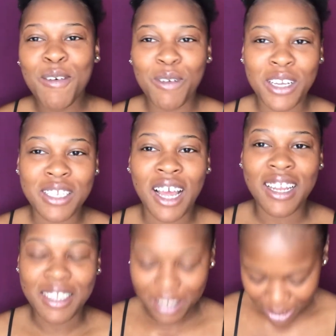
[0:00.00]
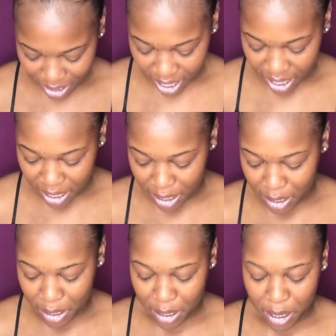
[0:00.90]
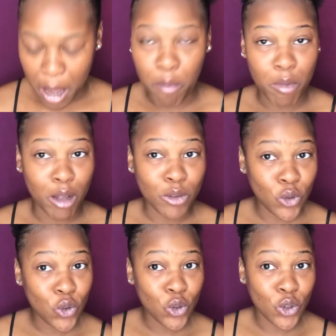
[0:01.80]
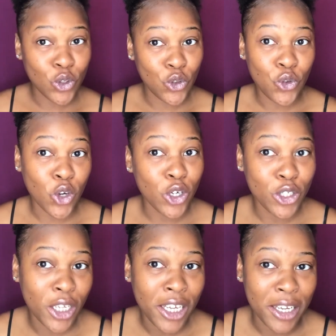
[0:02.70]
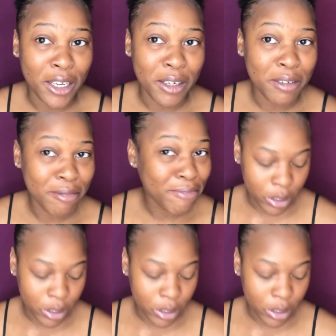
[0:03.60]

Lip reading: Because I look like I'm about 13.